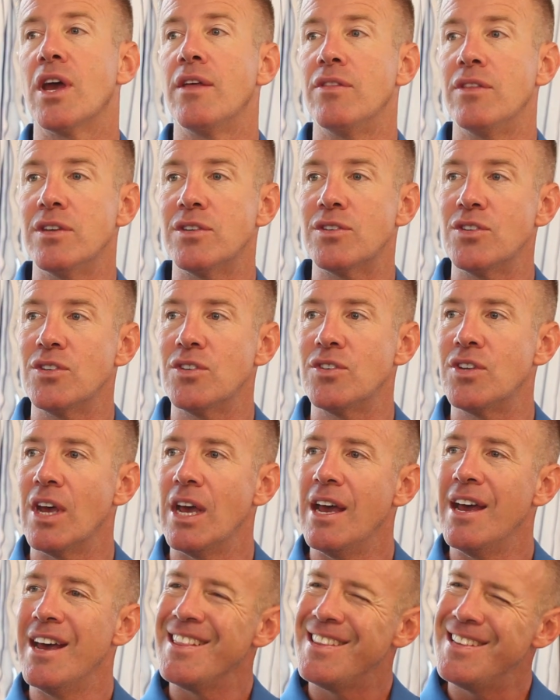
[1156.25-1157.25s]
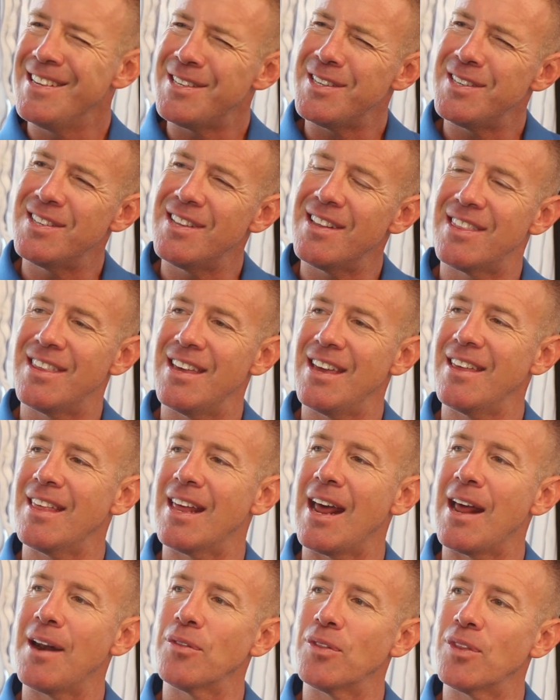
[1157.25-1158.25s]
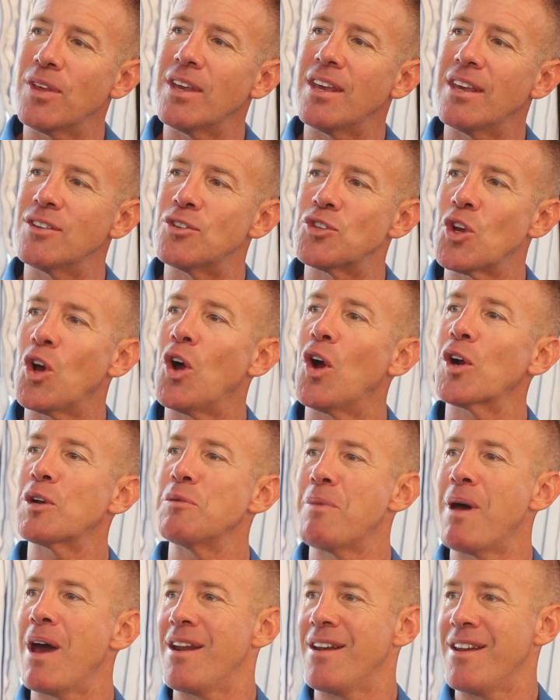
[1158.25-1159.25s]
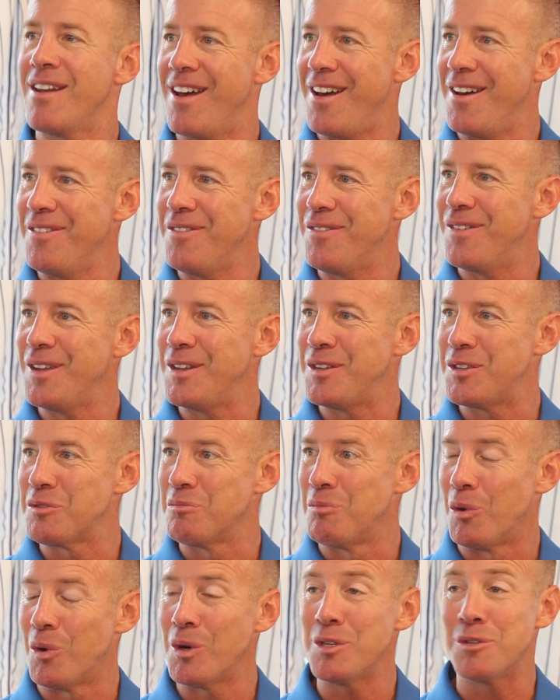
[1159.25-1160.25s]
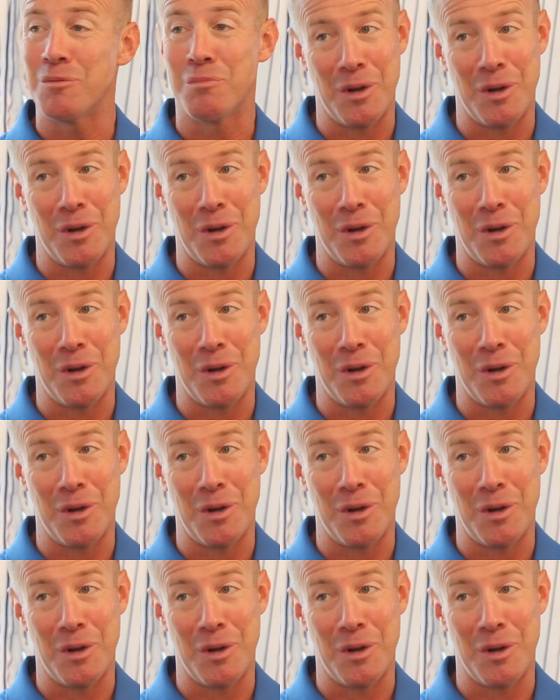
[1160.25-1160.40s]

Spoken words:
and this is the thing that I don't think gets talked about enough in sports,